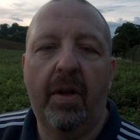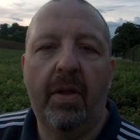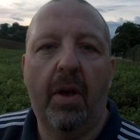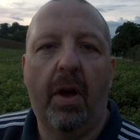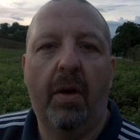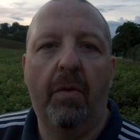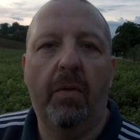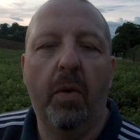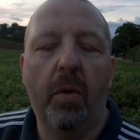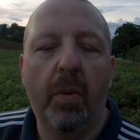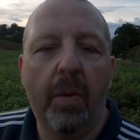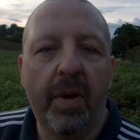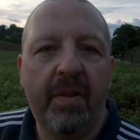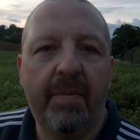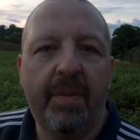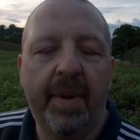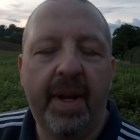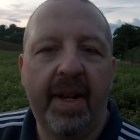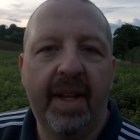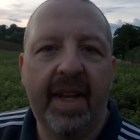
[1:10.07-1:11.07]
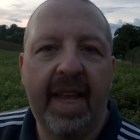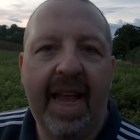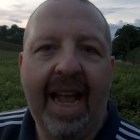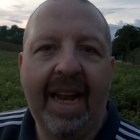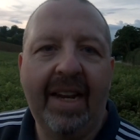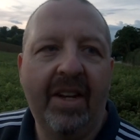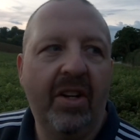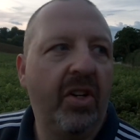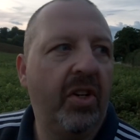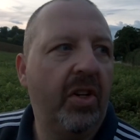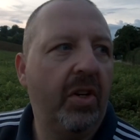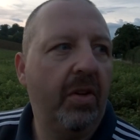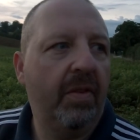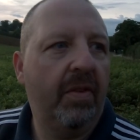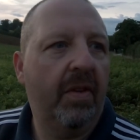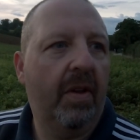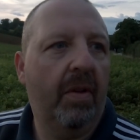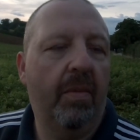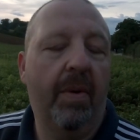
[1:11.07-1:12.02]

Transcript: that I've always been a Canon shooter.